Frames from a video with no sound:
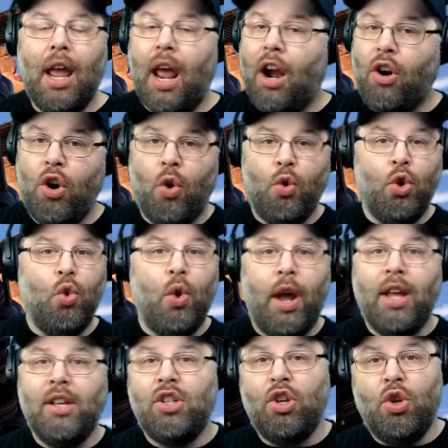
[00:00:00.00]
I don't know, you
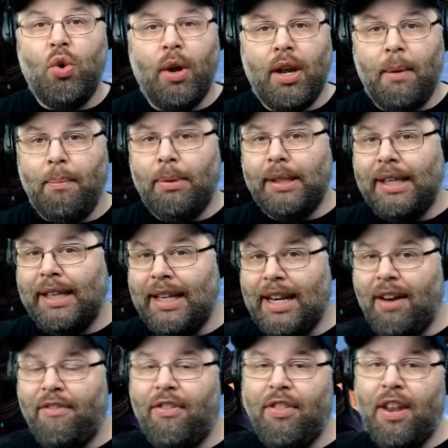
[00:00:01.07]
guys can do it completely
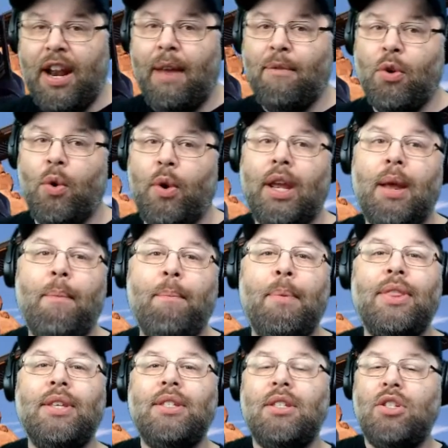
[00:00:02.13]
different than I'm doing it, but
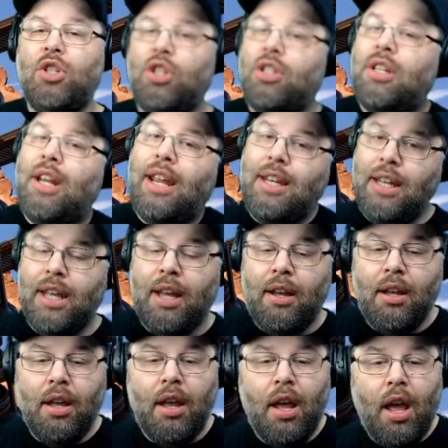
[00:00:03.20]
this is just an idea
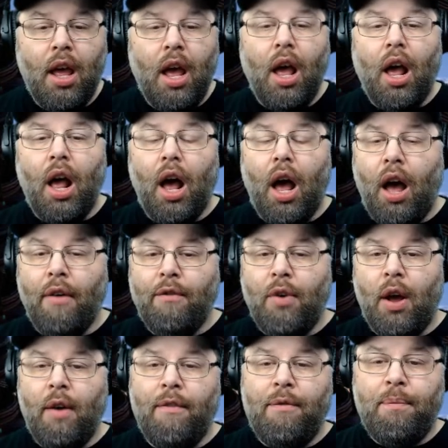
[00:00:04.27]

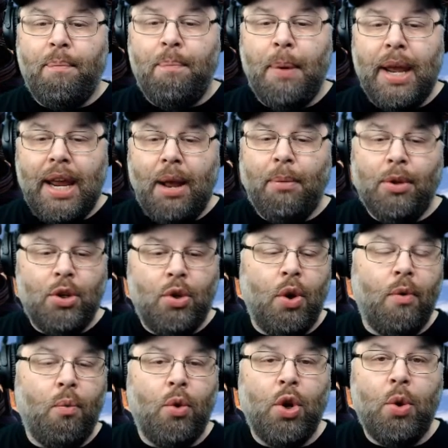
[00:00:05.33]
of being able to do
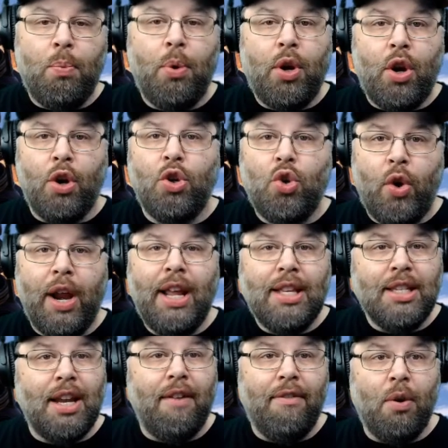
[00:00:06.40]
it. When you put your
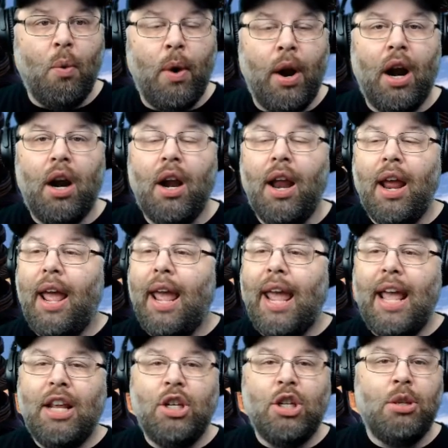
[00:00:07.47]
trains everywhere,
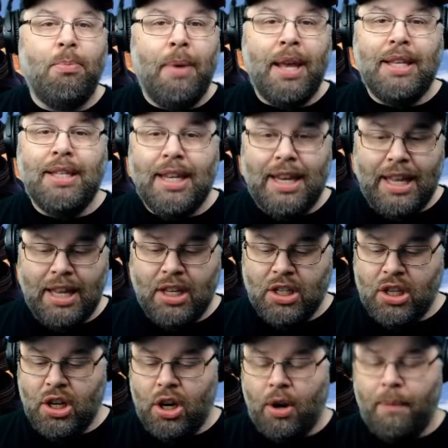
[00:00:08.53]
it just makes it
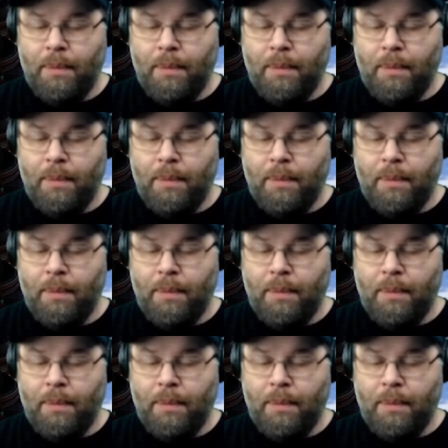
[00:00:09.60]
easier.